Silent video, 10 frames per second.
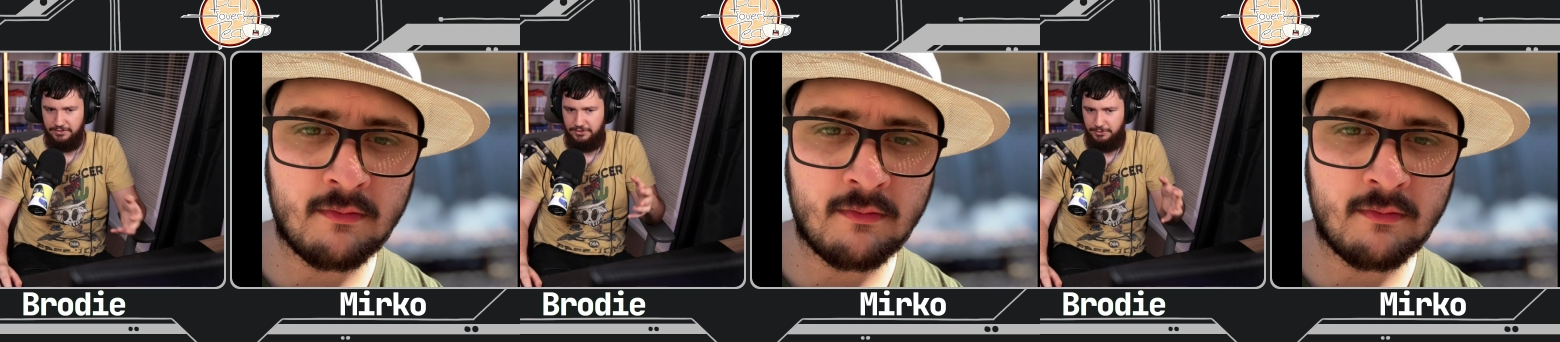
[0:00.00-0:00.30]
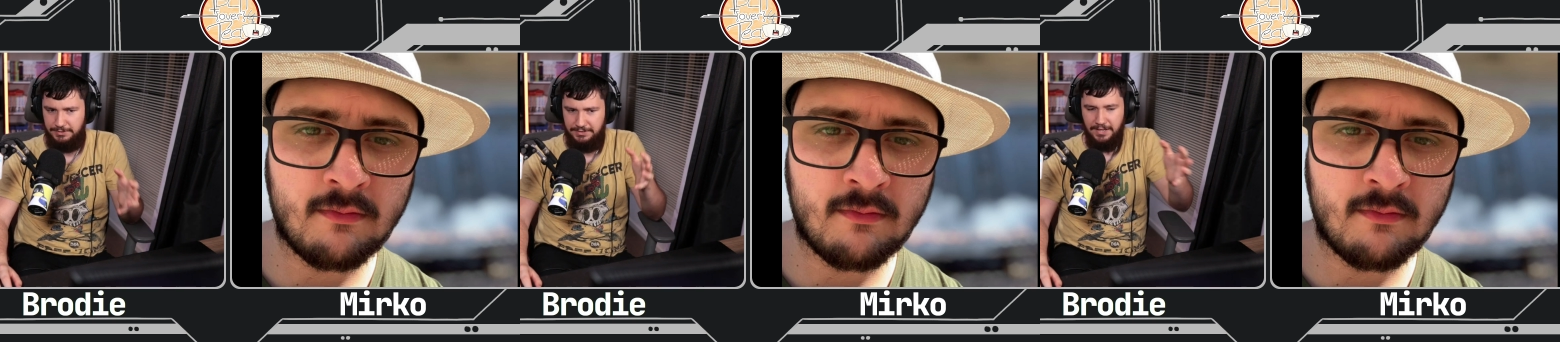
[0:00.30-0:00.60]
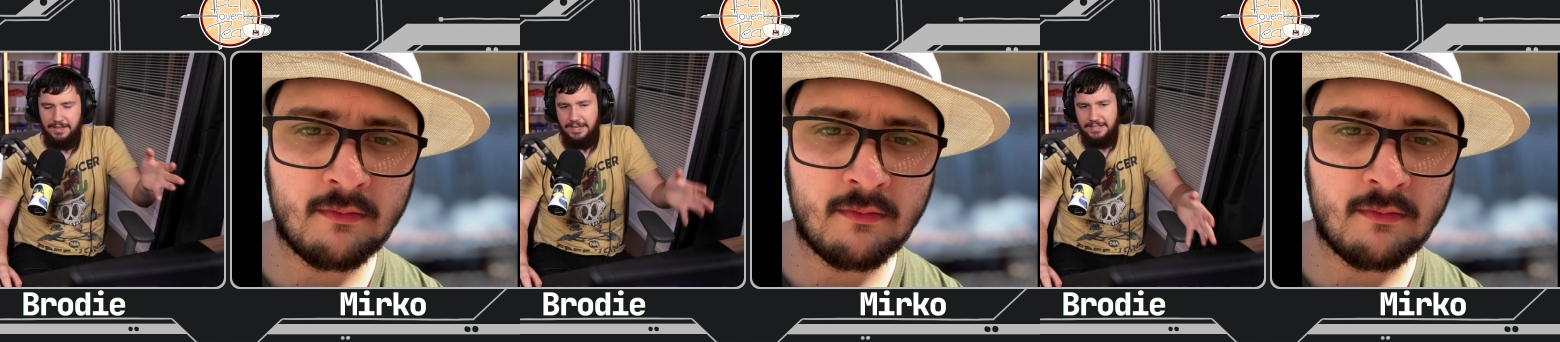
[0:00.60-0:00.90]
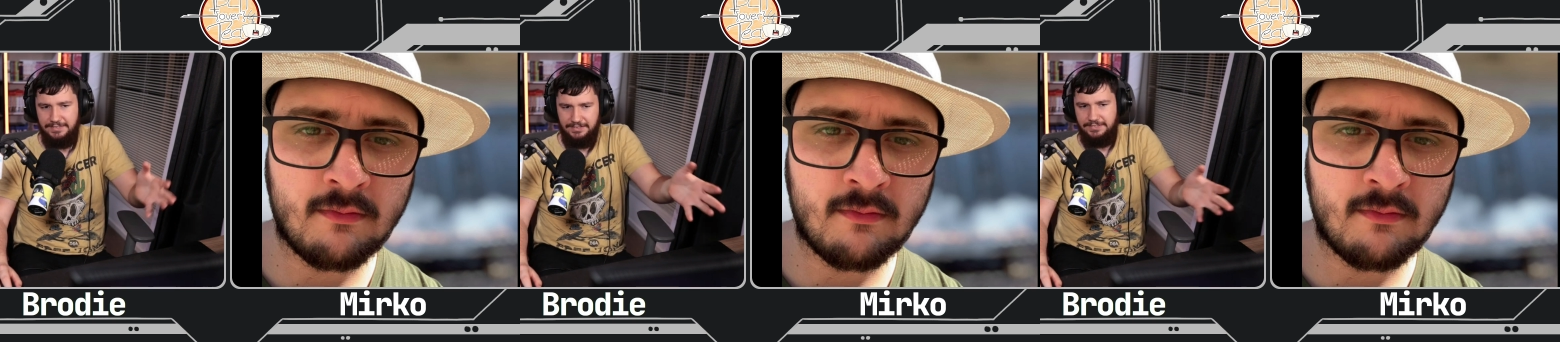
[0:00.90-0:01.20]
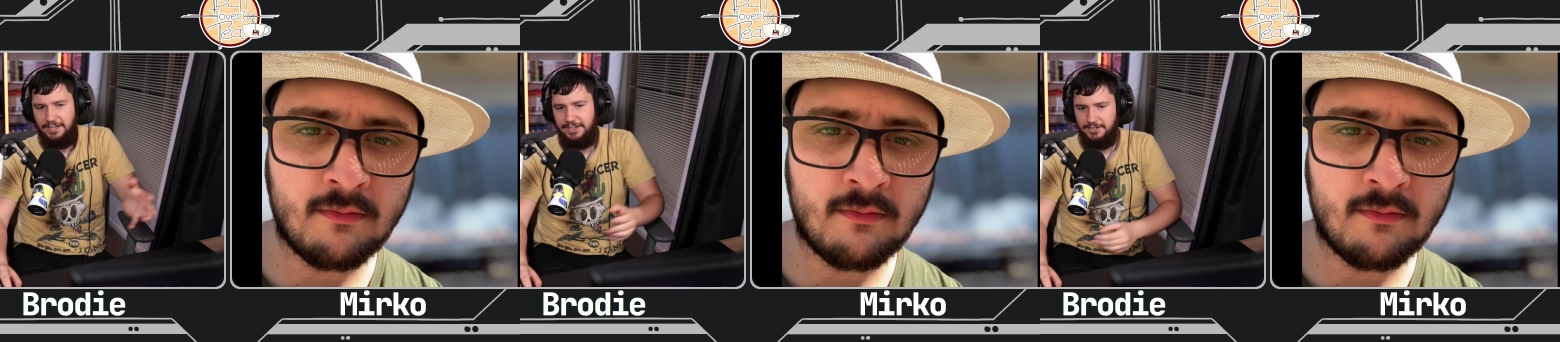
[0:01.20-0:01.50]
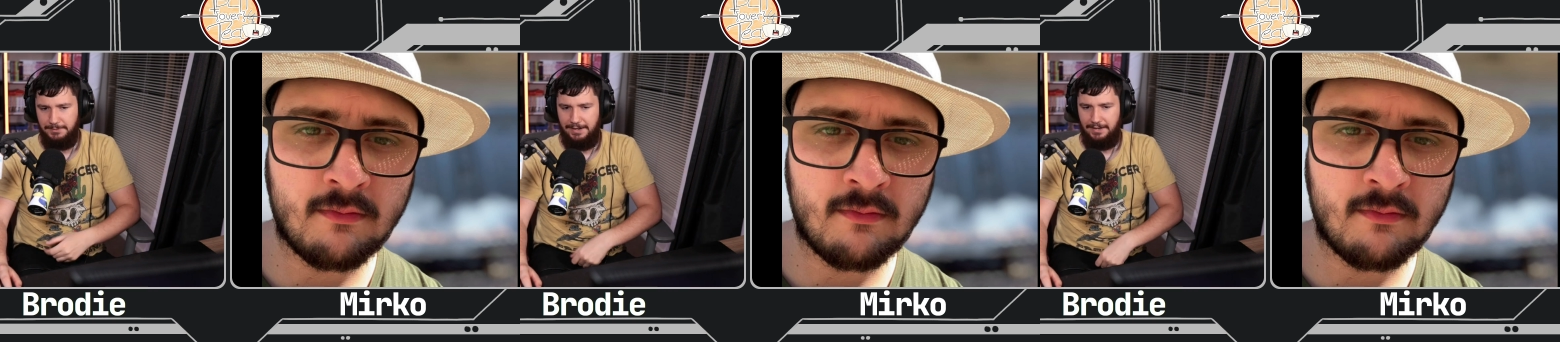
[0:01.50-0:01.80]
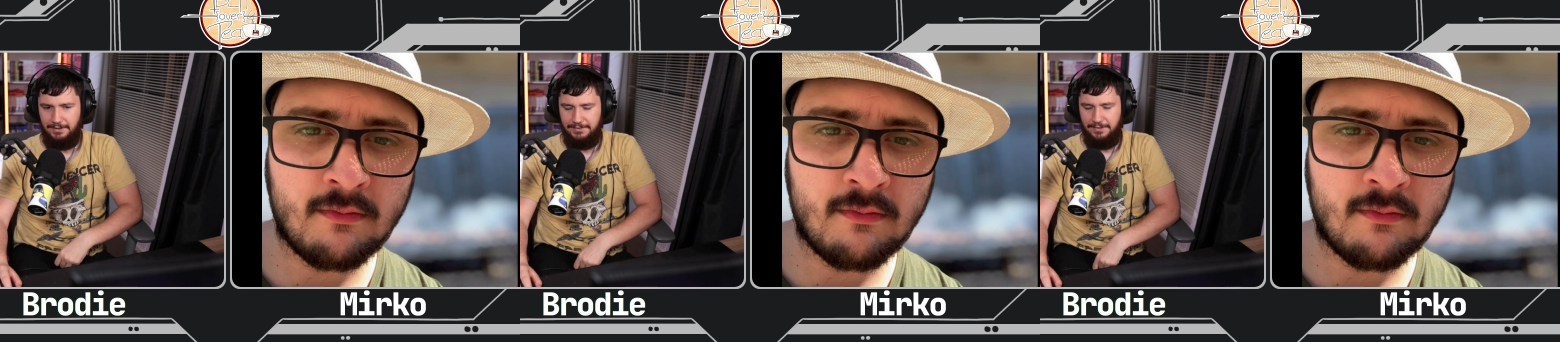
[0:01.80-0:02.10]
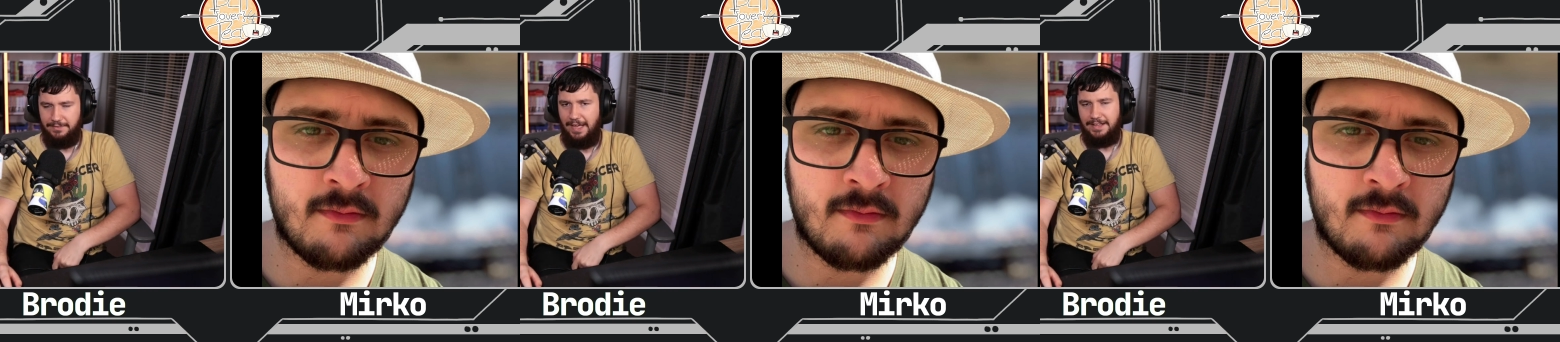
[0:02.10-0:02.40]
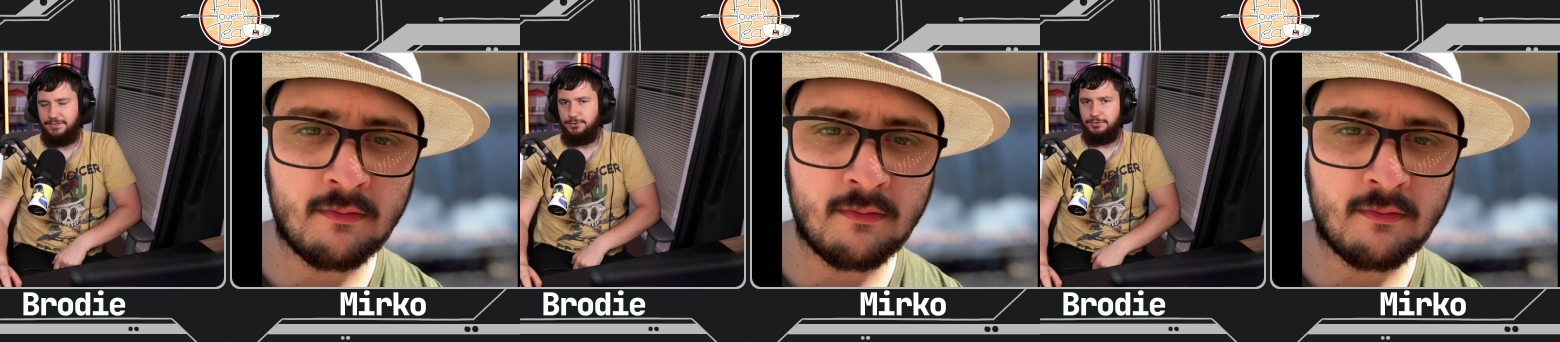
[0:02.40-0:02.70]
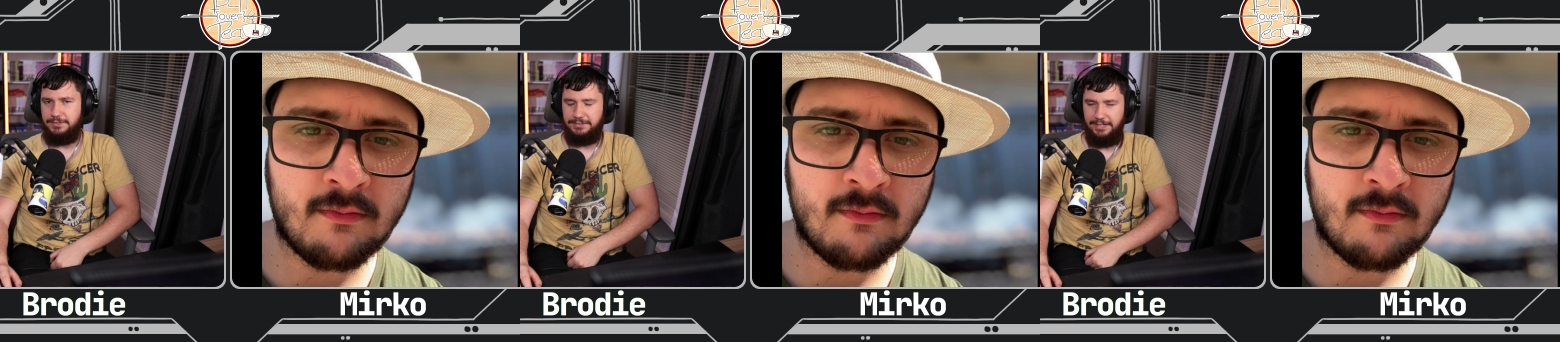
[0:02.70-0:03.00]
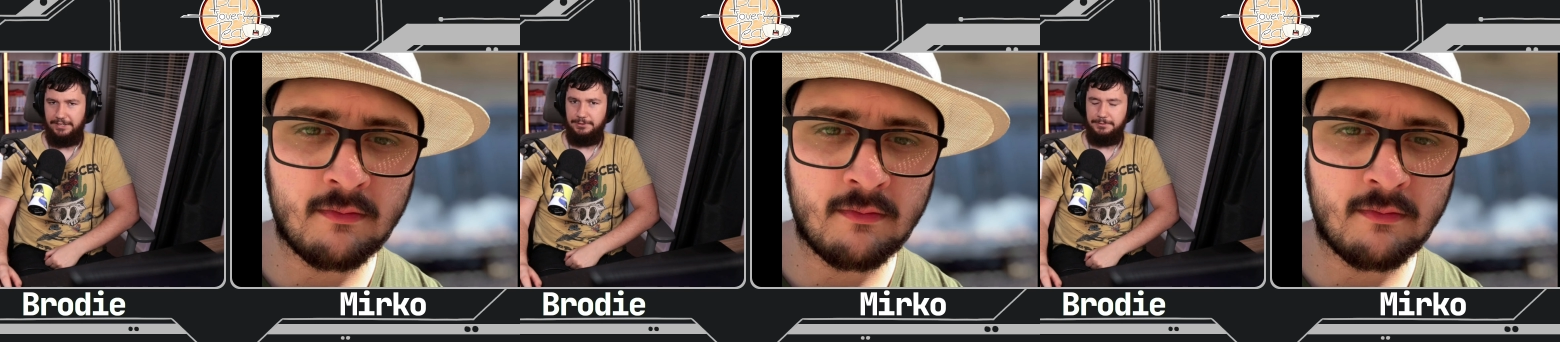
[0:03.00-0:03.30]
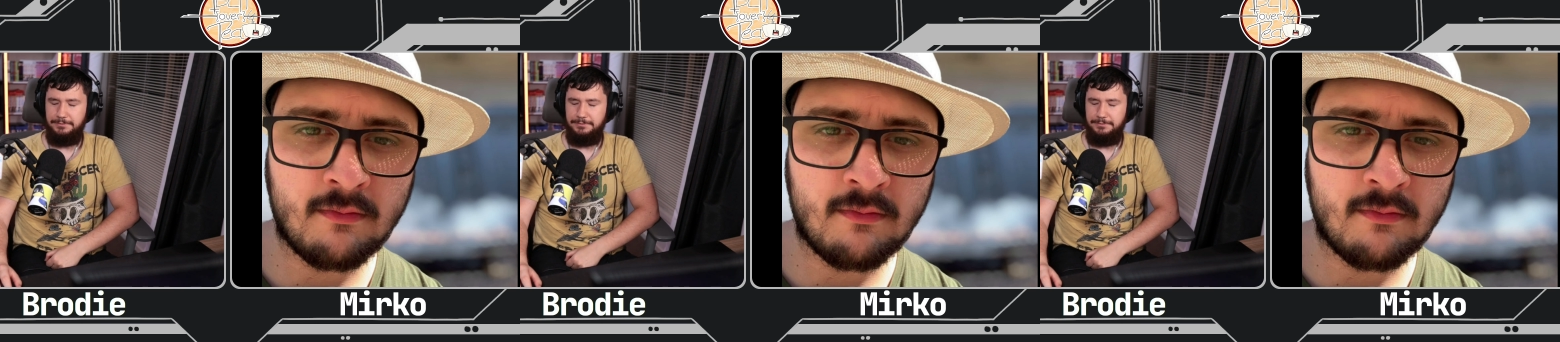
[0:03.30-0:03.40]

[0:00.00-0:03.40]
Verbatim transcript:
Speaker 1: So it's it's designed around that sort of scale.